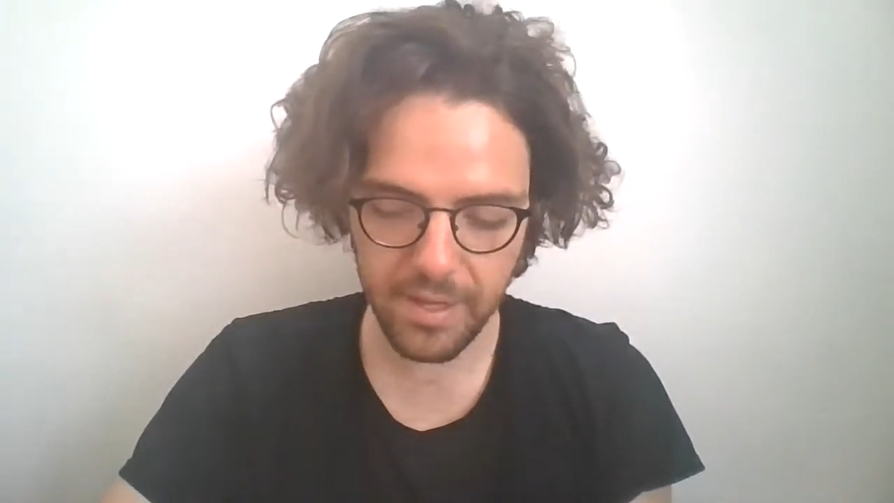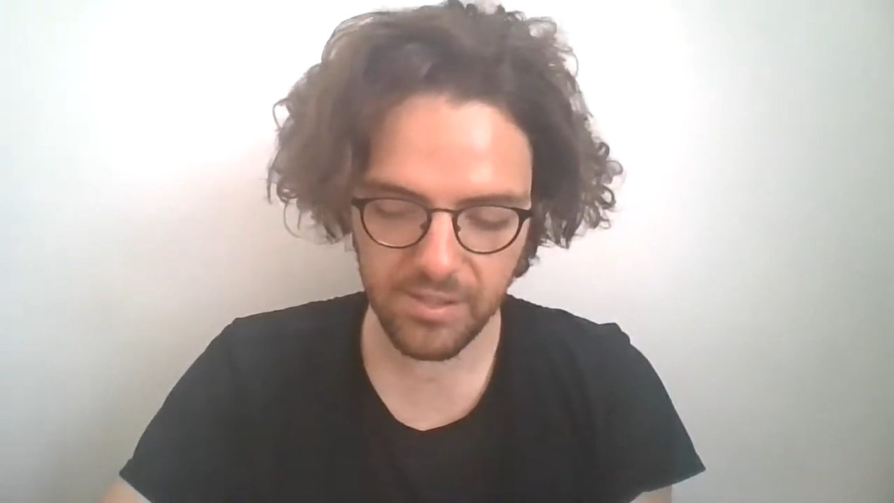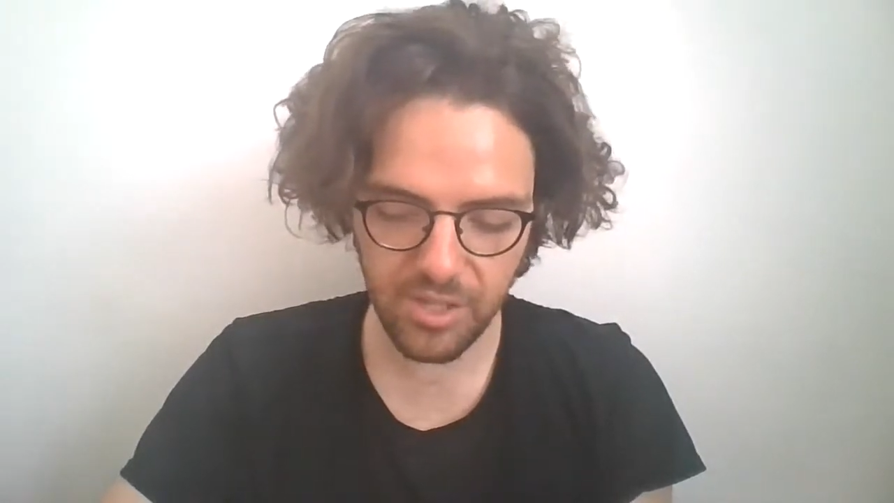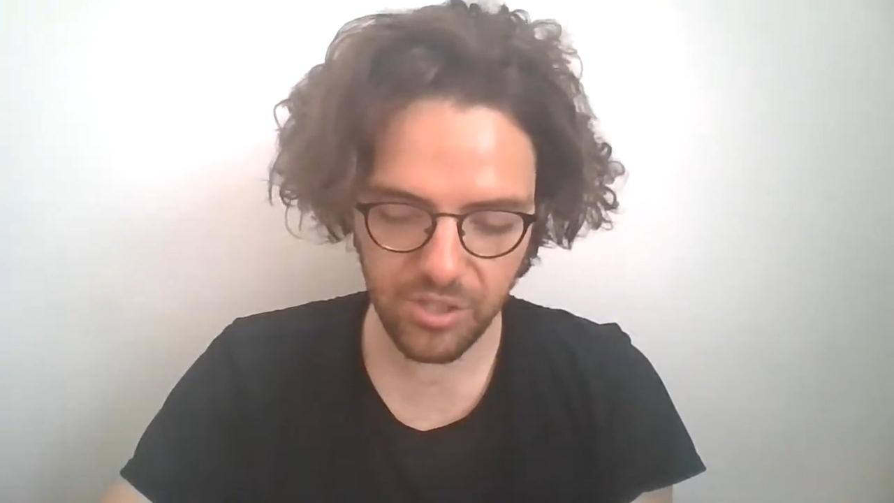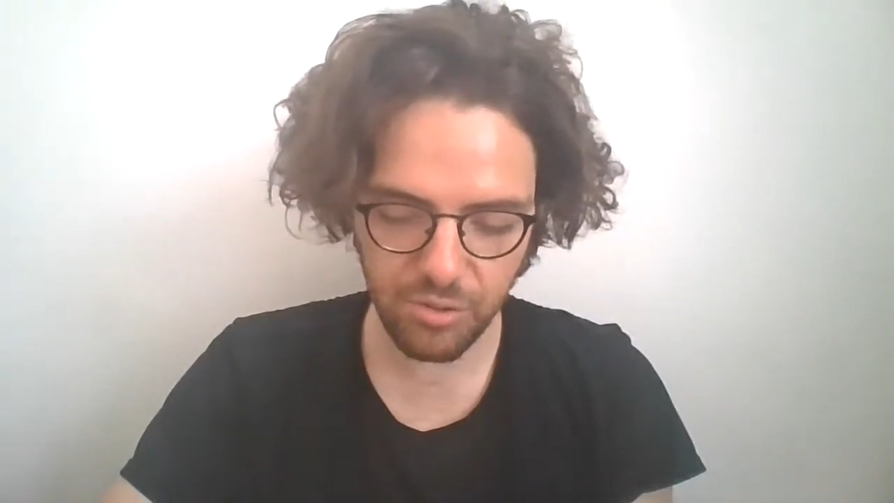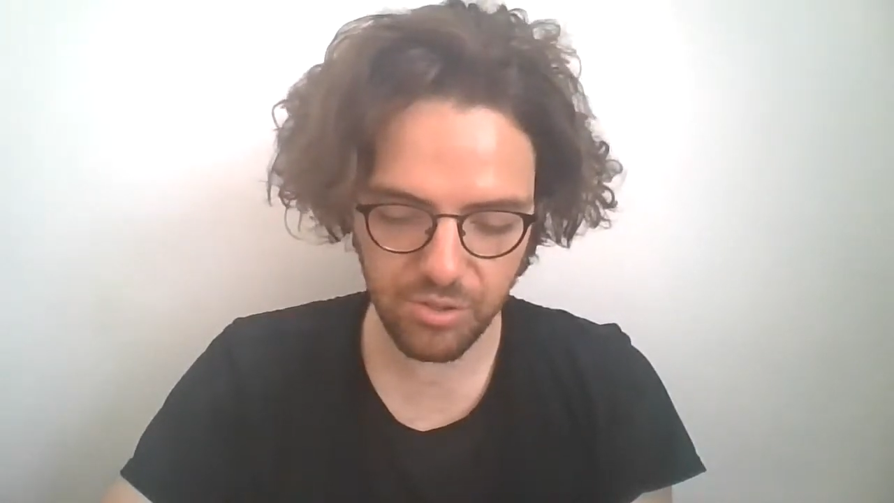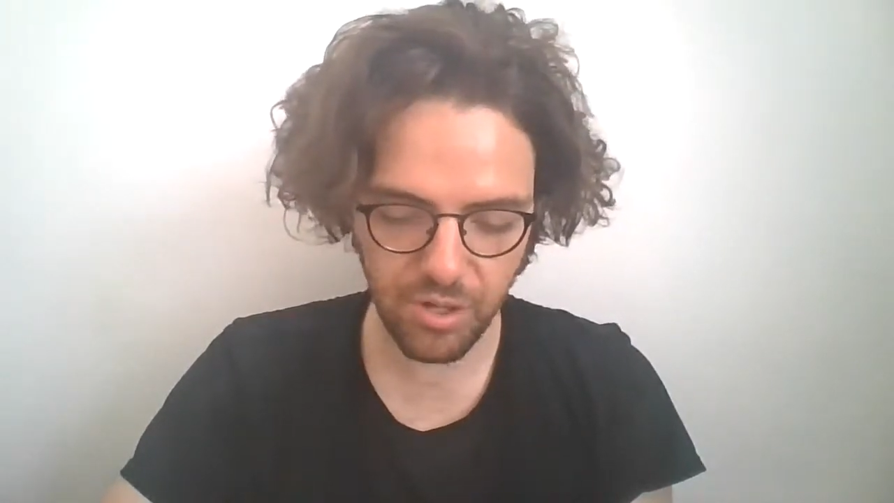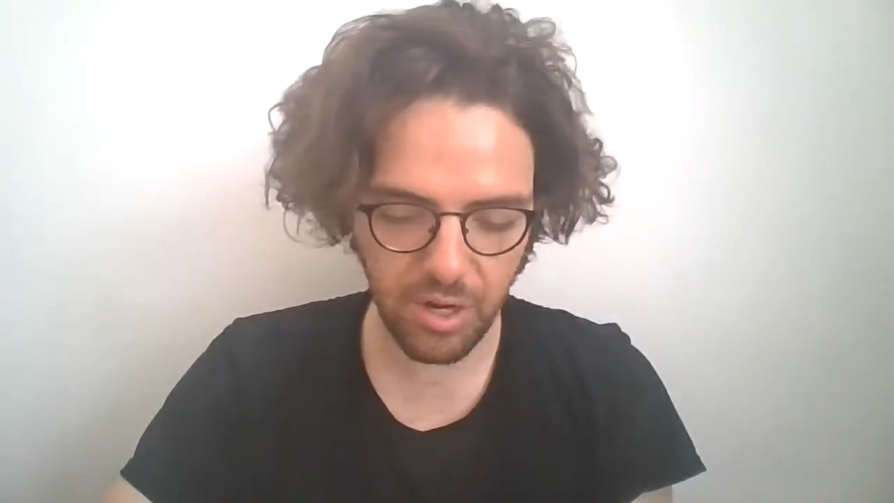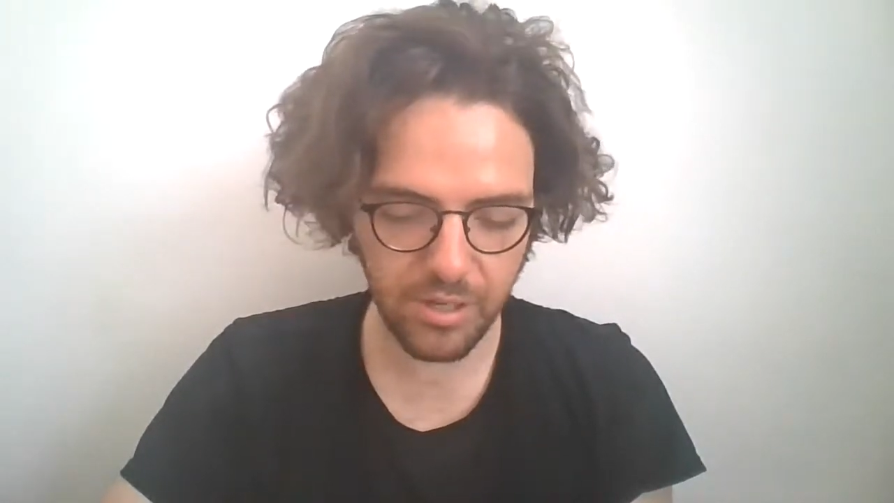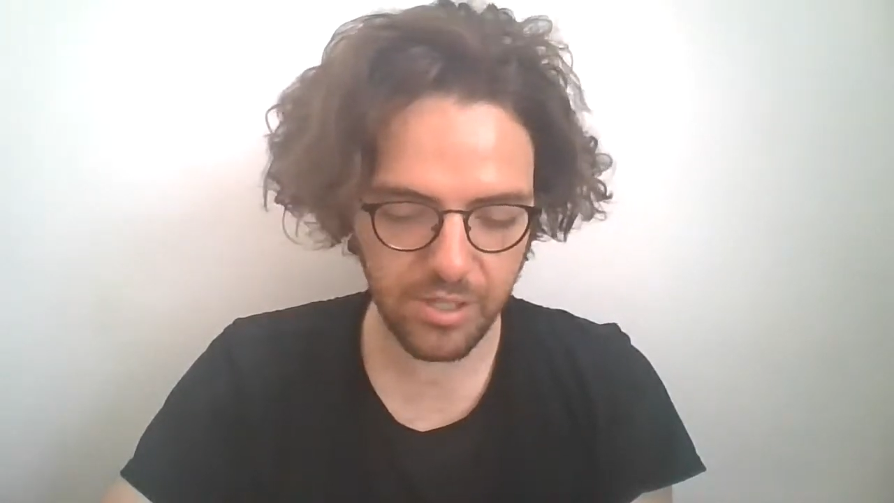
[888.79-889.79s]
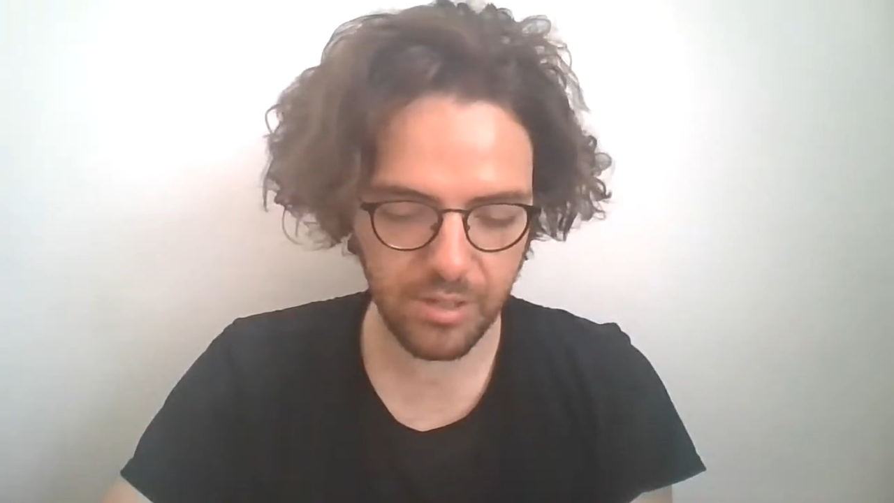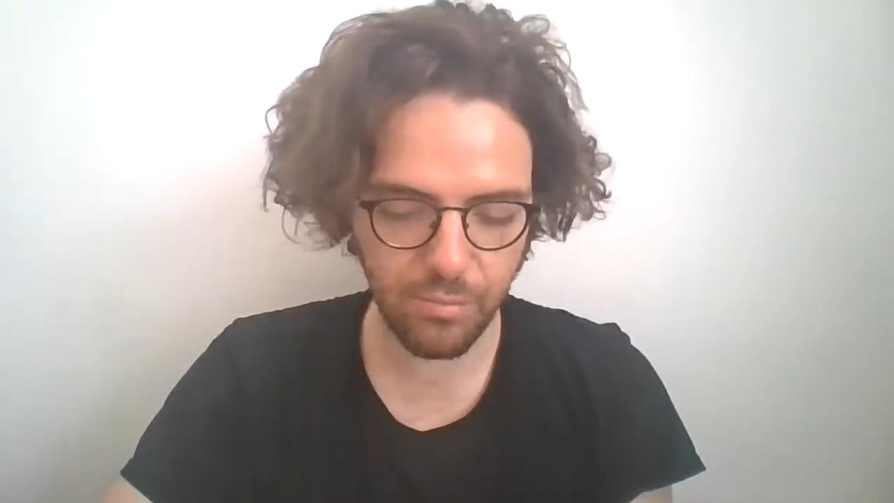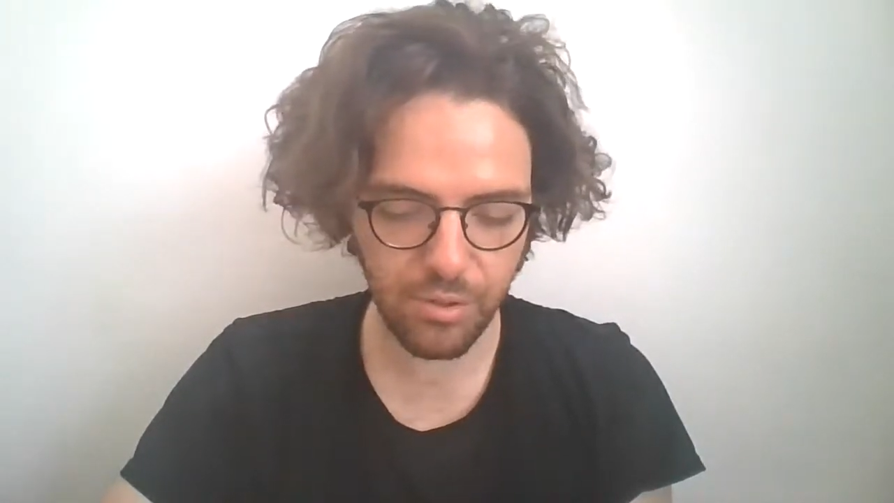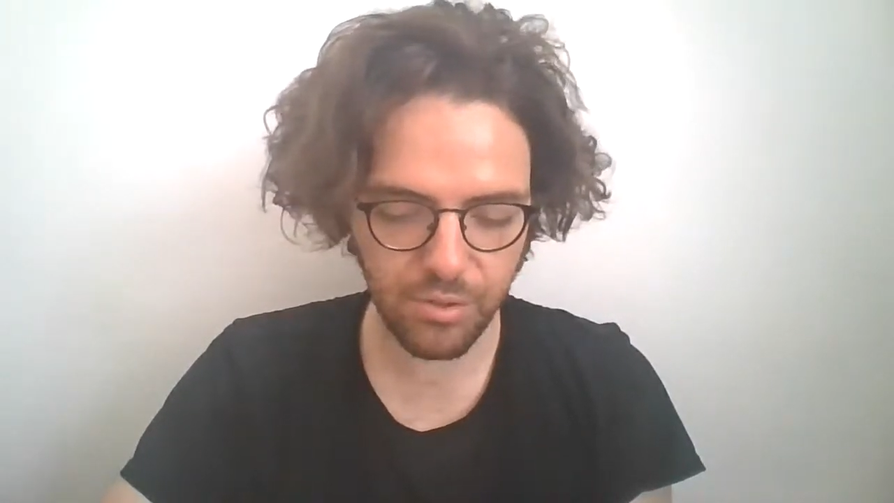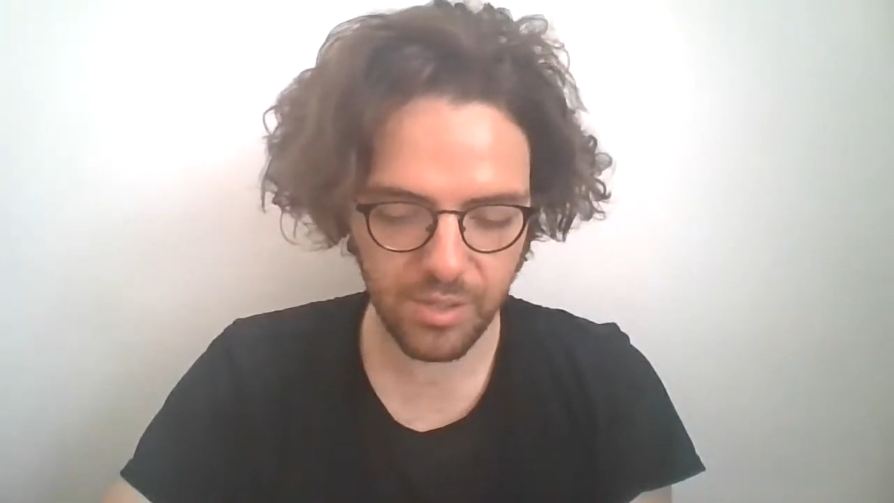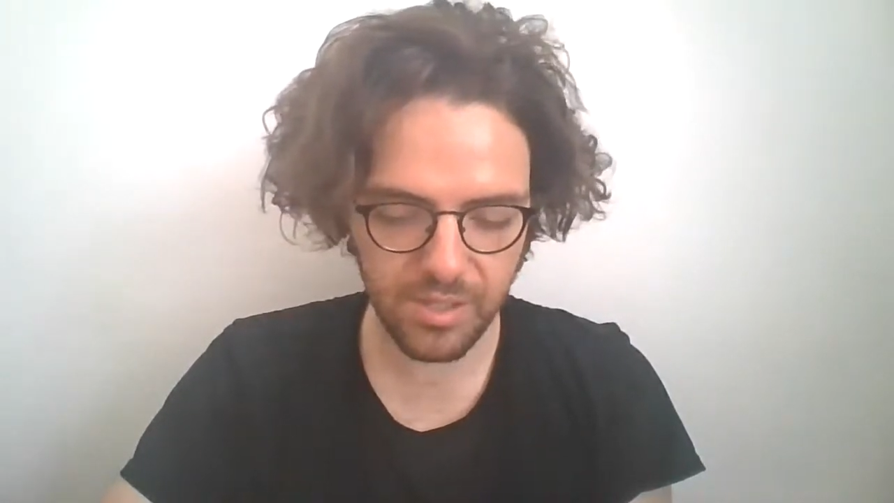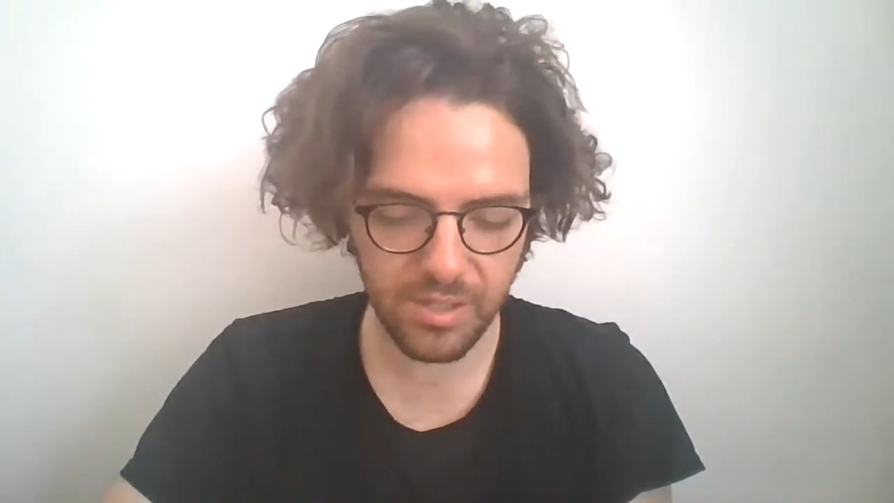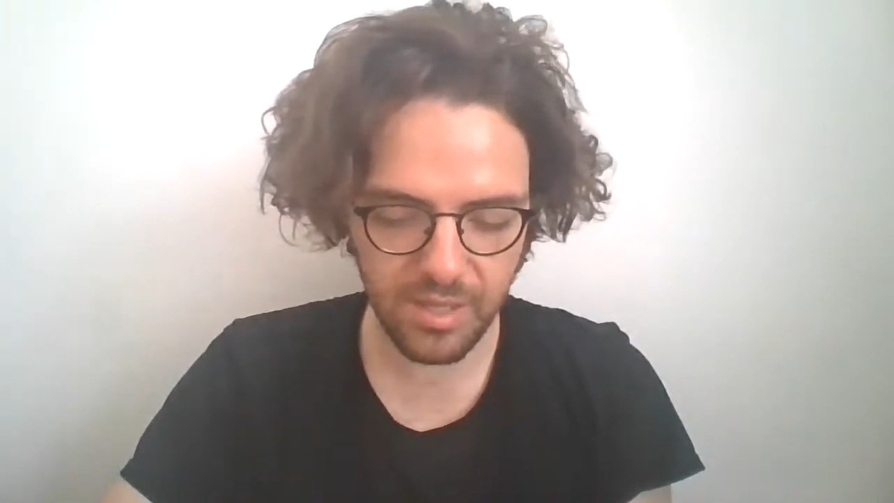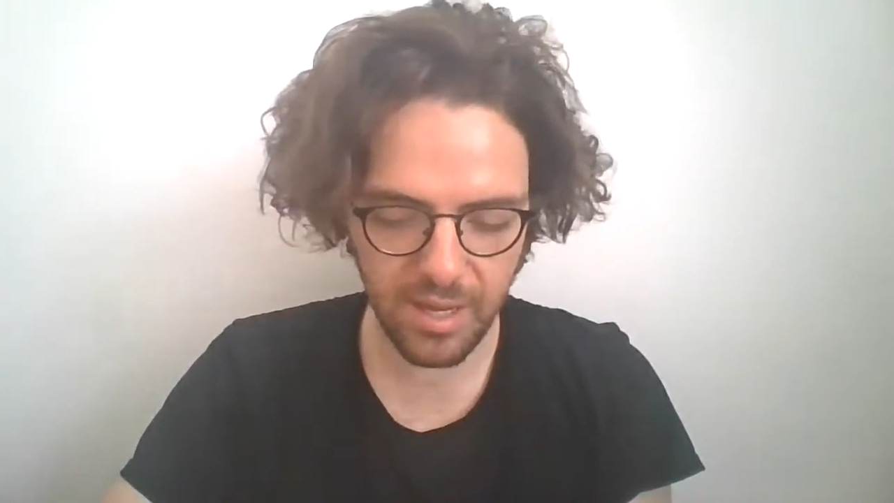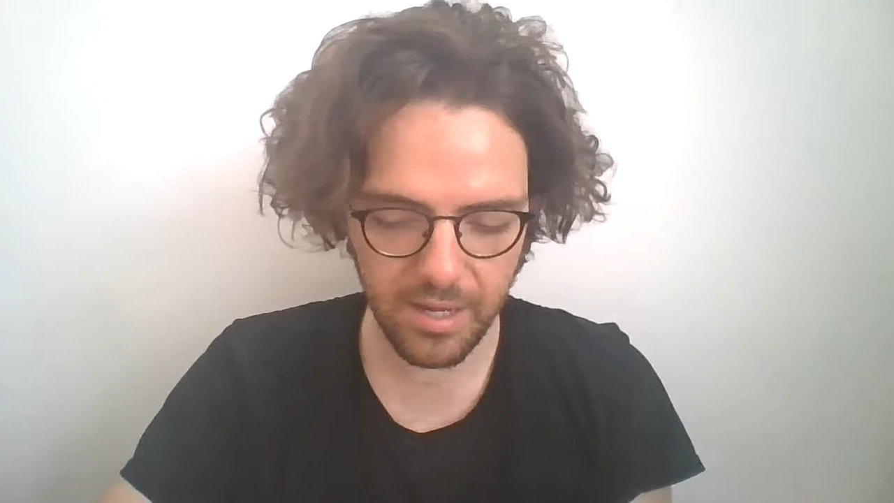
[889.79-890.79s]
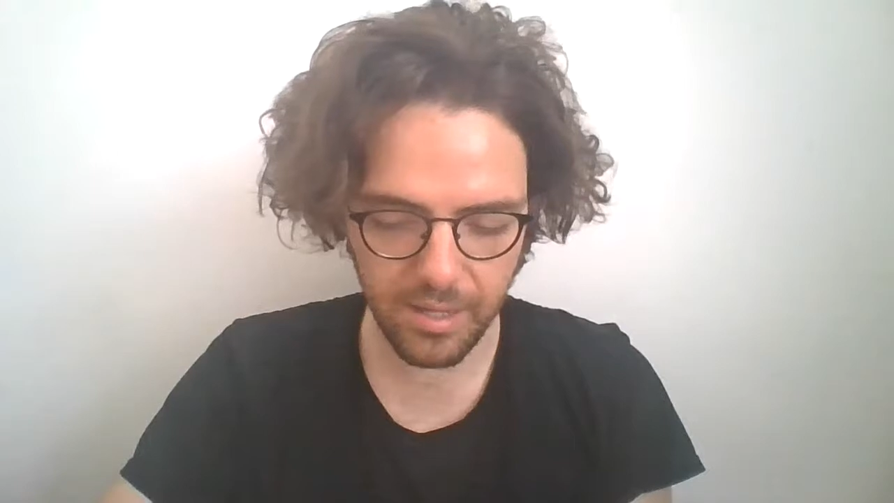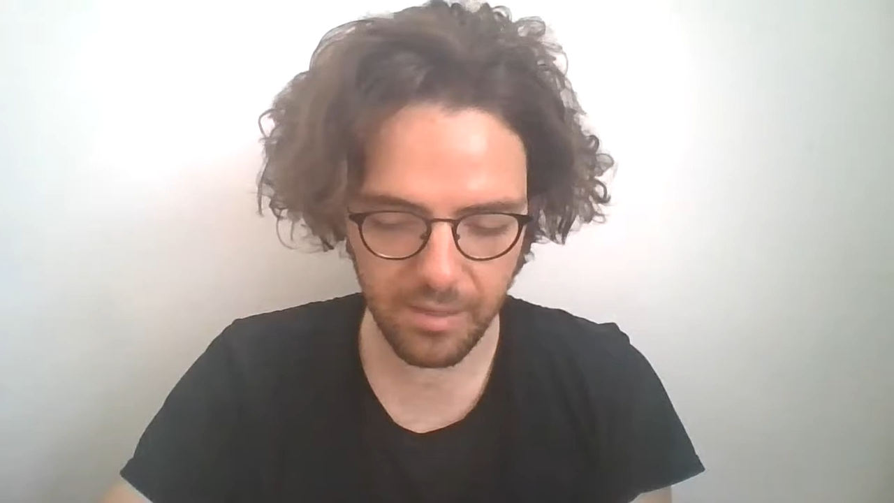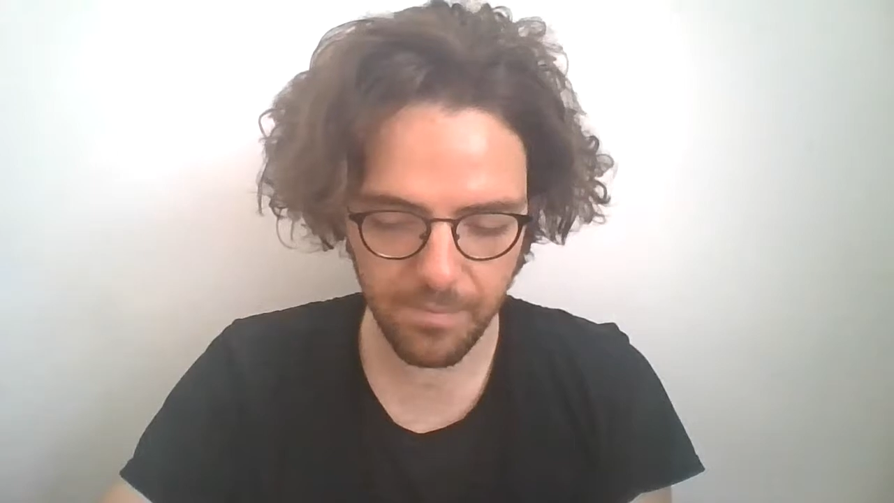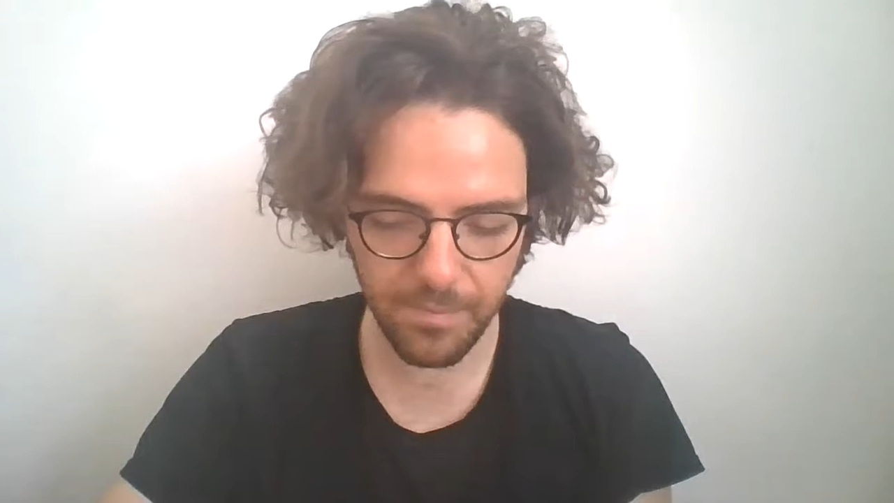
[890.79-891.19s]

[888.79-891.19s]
central to art in bourgeois society.